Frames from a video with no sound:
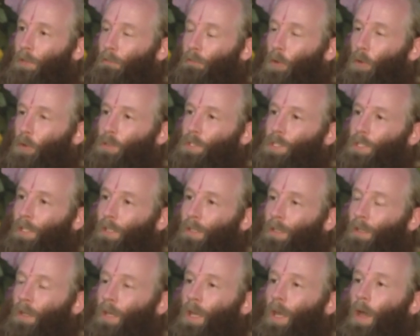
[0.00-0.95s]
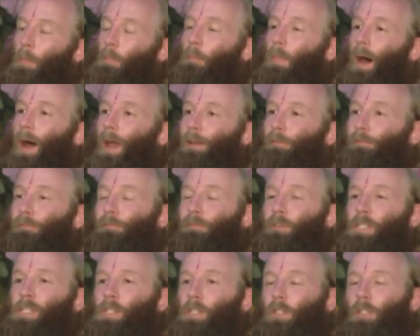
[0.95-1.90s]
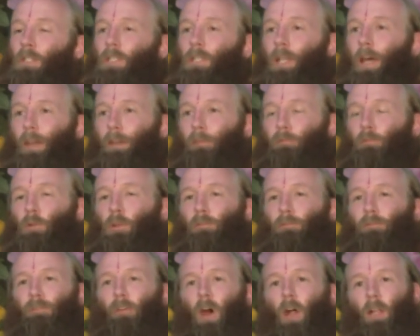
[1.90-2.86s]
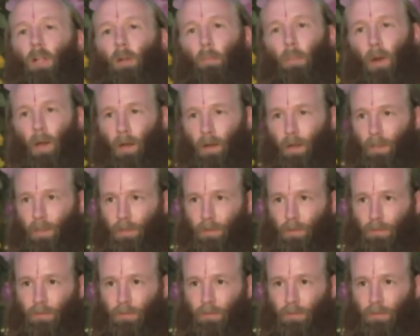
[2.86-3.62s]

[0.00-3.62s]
devotion, my physical life will fall apart.